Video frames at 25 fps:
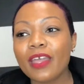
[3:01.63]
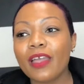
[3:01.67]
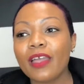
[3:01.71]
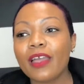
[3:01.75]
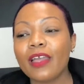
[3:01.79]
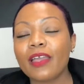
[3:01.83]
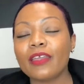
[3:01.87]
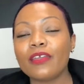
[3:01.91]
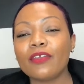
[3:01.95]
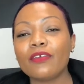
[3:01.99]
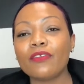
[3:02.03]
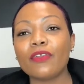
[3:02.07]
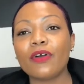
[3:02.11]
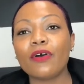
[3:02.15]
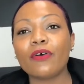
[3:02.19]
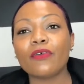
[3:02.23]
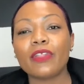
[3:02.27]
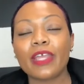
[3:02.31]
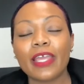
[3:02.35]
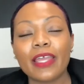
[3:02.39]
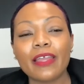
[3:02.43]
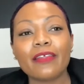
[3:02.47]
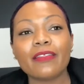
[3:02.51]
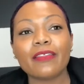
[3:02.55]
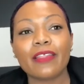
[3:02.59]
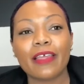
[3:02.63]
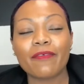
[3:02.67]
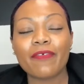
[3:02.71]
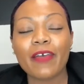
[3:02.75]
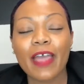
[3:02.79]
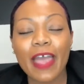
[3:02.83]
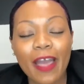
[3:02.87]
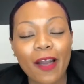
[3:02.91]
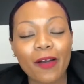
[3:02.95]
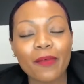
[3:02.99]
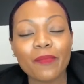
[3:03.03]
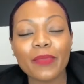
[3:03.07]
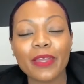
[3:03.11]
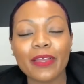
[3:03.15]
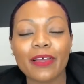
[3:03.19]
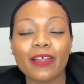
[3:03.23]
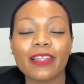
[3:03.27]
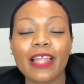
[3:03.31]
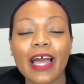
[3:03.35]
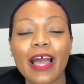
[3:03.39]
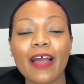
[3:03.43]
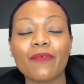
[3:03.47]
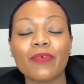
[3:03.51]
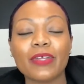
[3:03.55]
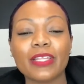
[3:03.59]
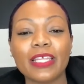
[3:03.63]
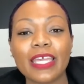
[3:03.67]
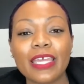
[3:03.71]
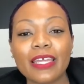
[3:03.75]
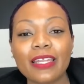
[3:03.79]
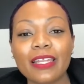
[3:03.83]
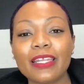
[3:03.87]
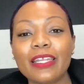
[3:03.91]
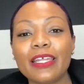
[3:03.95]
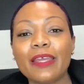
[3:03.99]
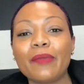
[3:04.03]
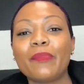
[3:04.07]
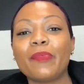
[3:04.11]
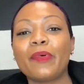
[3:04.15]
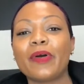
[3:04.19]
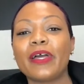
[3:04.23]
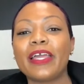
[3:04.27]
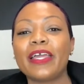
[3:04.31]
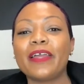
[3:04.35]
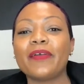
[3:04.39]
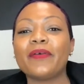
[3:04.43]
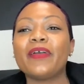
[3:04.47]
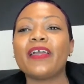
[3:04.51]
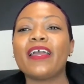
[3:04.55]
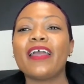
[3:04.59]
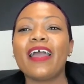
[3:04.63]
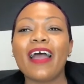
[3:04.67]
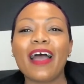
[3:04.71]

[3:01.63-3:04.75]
and you know they've helped me a lot with Kennedy, but